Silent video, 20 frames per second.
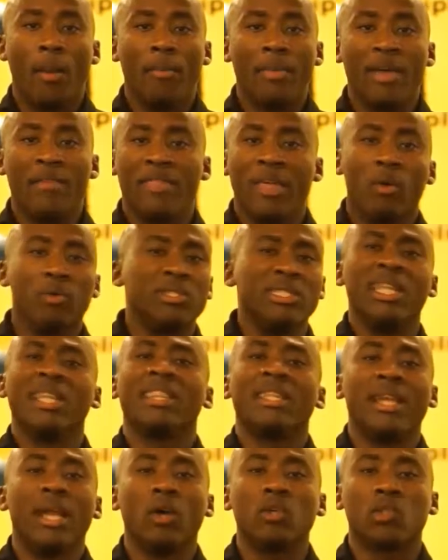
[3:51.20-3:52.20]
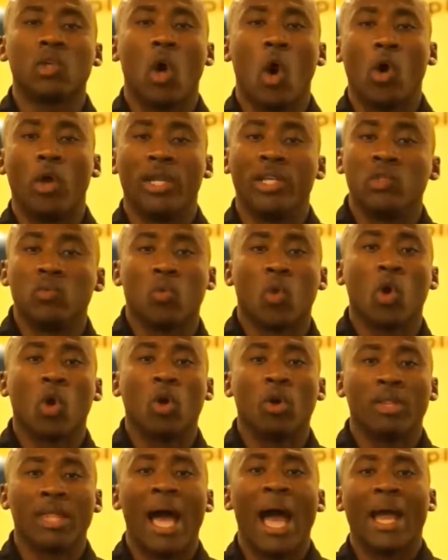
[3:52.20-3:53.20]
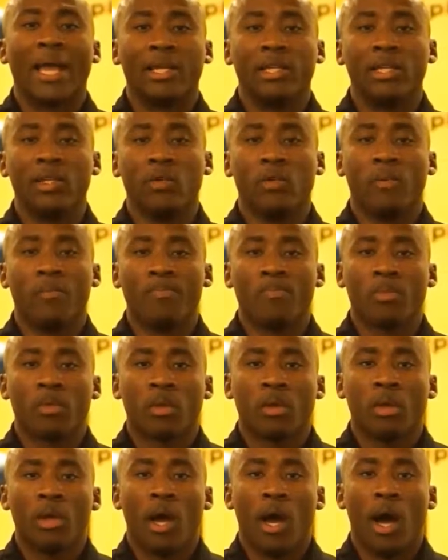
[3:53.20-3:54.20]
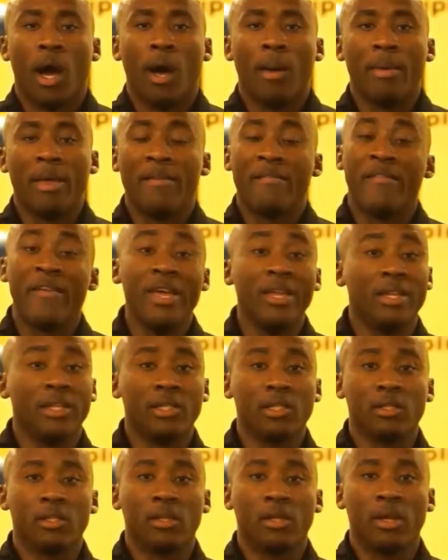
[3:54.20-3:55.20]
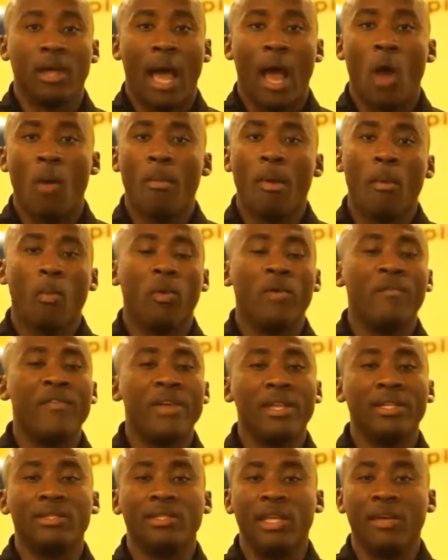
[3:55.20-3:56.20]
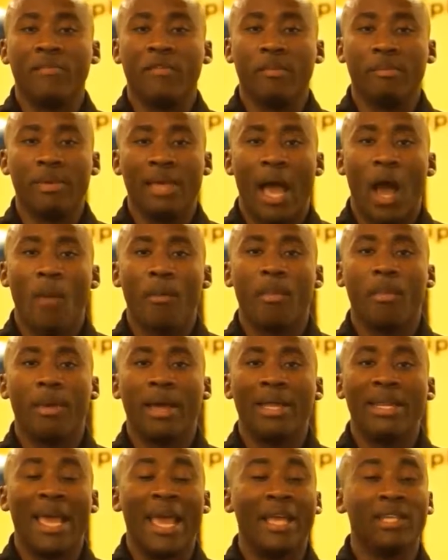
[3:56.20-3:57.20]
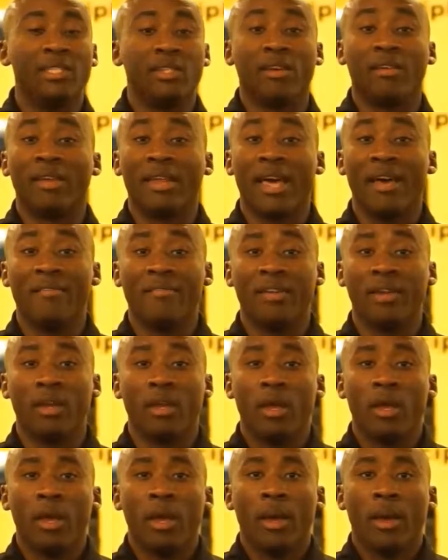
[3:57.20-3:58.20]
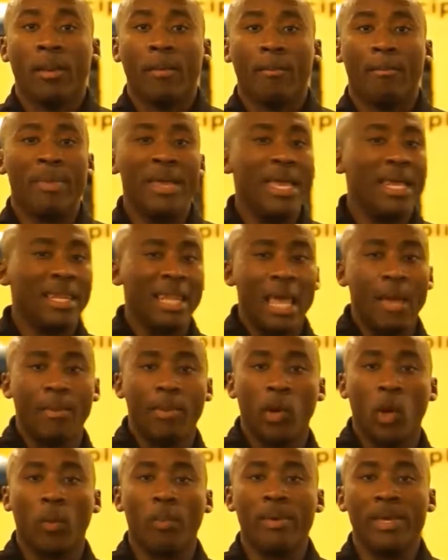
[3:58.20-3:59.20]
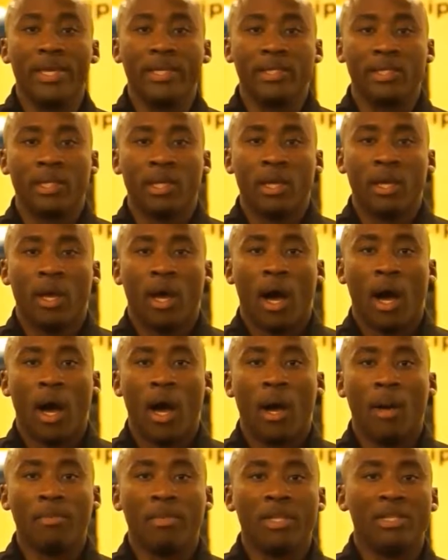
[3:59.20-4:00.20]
if there was nothing else on this world that I could do? And fitness. I remember what fitness did for me. I remember at the age of 11 being labeled obese. The